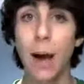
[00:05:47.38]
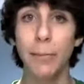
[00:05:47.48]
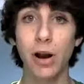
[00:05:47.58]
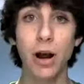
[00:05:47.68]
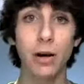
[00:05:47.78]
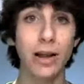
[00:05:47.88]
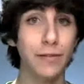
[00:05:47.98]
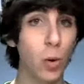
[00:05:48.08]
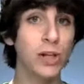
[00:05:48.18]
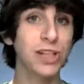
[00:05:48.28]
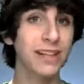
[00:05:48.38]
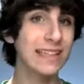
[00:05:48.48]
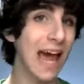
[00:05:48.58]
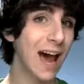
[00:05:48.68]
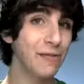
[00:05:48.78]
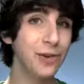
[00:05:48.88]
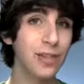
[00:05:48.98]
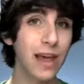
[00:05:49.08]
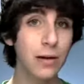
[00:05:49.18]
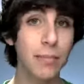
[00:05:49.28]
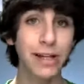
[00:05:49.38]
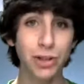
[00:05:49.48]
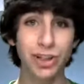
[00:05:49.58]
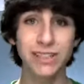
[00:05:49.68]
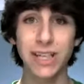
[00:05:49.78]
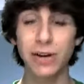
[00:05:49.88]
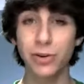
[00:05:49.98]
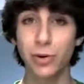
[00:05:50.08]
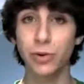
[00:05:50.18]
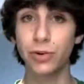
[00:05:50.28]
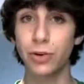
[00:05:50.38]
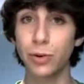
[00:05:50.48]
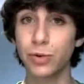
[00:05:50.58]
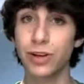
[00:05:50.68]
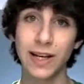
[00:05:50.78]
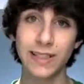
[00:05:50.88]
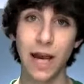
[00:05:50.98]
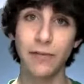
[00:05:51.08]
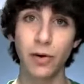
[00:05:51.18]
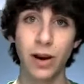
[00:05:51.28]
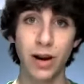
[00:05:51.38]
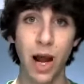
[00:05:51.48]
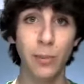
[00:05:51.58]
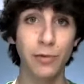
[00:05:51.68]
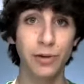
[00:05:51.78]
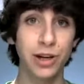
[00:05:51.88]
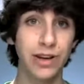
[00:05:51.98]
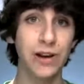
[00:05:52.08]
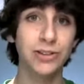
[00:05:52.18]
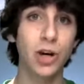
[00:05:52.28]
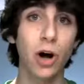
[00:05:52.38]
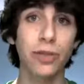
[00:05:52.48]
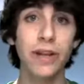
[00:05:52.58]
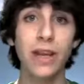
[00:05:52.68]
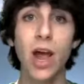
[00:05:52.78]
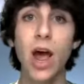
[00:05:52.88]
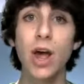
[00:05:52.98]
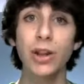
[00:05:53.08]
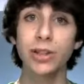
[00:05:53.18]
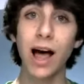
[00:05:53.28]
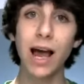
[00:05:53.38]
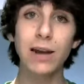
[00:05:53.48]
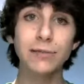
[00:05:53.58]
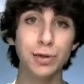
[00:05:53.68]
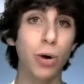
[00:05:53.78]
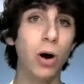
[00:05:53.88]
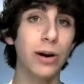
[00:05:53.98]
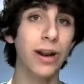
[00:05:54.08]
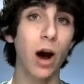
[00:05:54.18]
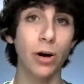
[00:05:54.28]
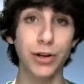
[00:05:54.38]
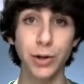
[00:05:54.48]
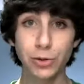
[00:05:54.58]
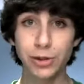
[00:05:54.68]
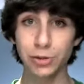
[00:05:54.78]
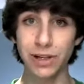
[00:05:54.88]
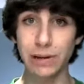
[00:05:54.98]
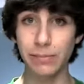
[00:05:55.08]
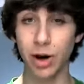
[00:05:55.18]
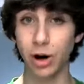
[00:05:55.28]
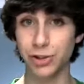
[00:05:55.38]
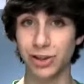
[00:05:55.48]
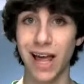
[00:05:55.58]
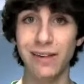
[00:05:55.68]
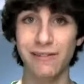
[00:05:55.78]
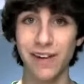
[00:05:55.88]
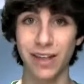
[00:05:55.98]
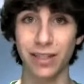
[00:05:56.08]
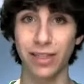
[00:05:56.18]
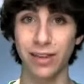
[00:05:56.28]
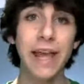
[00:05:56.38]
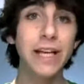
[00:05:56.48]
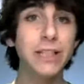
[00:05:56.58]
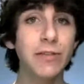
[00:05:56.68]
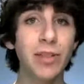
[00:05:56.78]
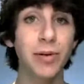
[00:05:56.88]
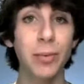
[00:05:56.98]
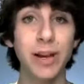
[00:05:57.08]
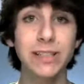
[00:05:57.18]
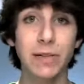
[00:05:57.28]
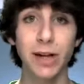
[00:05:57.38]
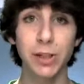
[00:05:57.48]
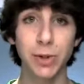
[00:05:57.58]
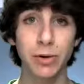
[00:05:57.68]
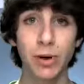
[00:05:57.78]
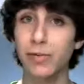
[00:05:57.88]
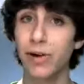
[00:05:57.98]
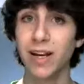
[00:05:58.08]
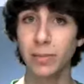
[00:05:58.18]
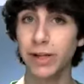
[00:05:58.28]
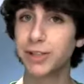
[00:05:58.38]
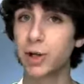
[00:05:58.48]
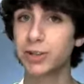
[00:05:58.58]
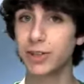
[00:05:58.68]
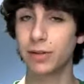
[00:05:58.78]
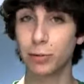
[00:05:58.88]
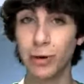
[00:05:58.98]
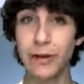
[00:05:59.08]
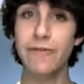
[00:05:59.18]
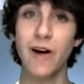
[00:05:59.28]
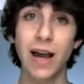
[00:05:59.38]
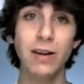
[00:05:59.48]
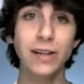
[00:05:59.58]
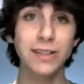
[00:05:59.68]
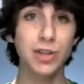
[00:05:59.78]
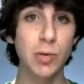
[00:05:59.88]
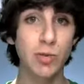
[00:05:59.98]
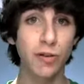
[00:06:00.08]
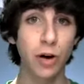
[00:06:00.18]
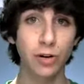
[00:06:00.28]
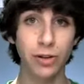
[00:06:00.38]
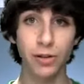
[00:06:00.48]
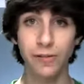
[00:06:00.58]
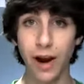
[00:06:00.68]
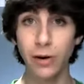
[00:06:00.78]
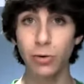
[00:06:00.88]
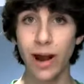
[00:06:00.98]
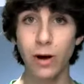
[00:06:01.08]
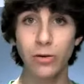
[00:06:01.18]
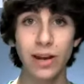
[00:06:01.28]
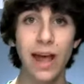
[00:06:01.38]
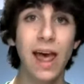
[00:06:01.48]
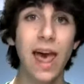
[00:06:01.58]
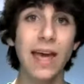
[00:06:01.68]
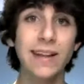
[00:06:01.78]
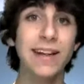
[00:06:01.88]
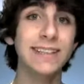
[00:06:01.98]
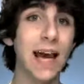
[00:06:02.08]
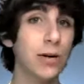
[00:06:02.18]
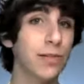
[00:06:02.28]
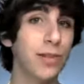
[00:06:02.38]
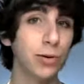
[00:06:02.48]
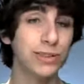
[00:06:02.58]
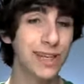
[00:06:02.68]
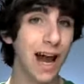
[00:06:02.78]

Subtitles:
But if you're watching this after that, make sure to stay tuned to today'siphone.com for details on the live drawing on Ustream on July 5th. Each of the 3 weeks of entry, we've randomly chosen 3 finalists to move on to the final round, and it is out of those